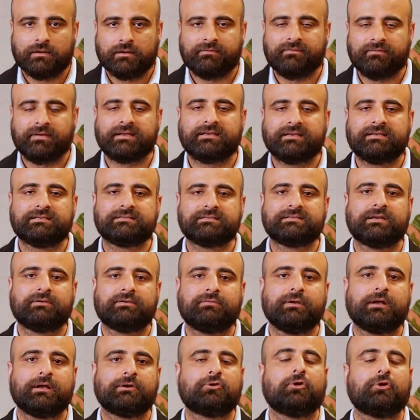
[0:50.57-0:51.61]
factors that
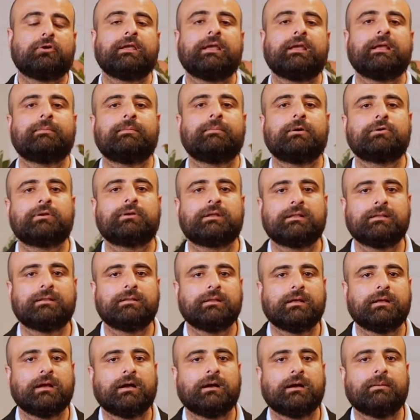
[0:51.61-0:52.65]
we are talking about in
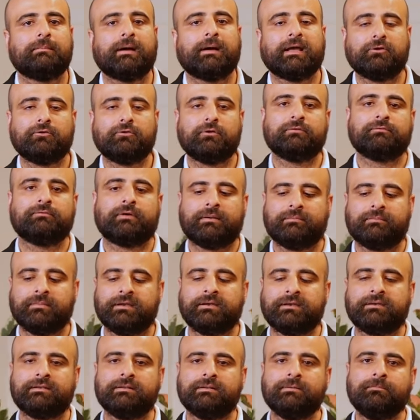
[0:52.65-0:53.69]

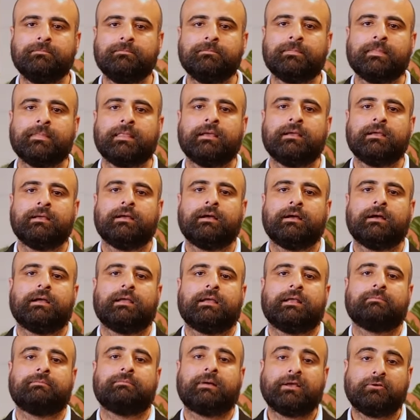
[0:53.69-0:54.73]

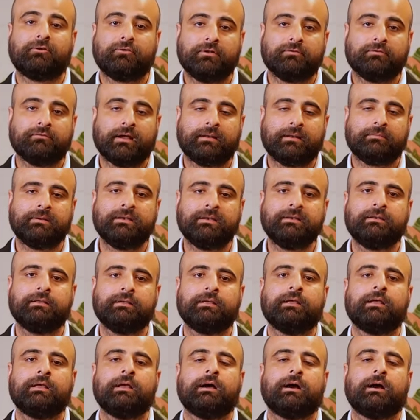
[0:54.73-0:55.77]
microenvironment
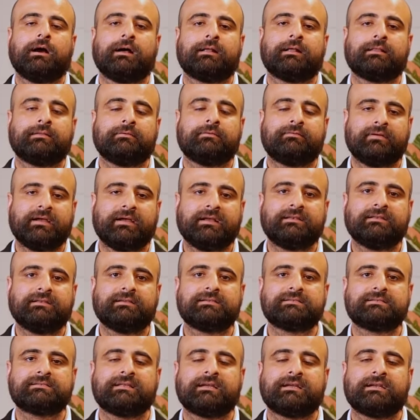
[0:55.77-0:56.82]
are the
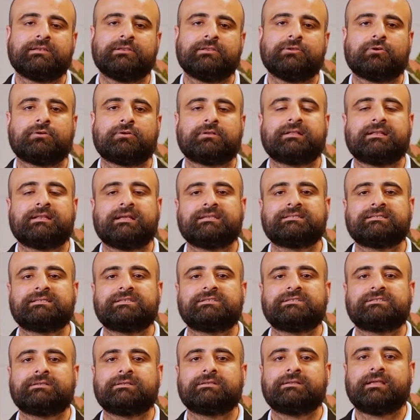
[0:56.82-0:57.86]
factors that the
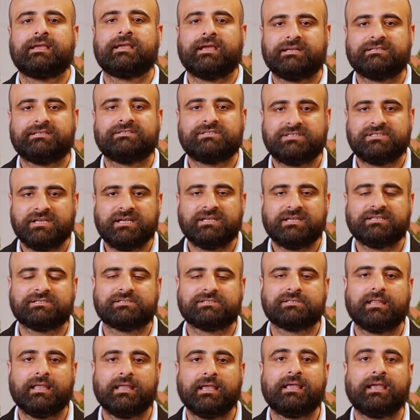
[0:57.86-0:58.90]
organization can
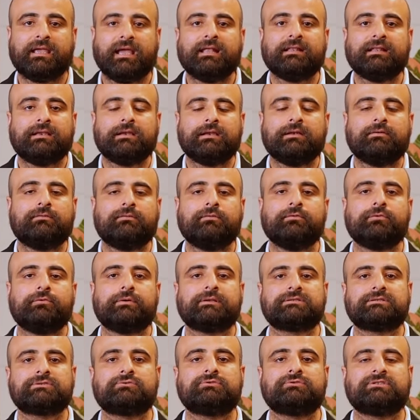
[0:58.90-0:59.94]
change. They can
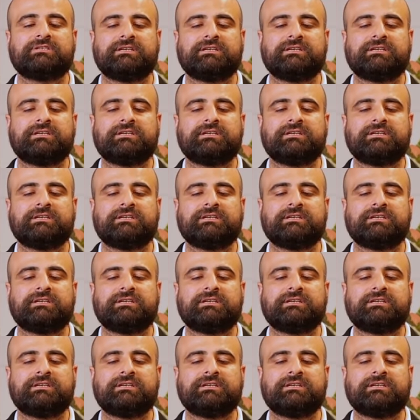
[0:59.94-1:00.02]
influence to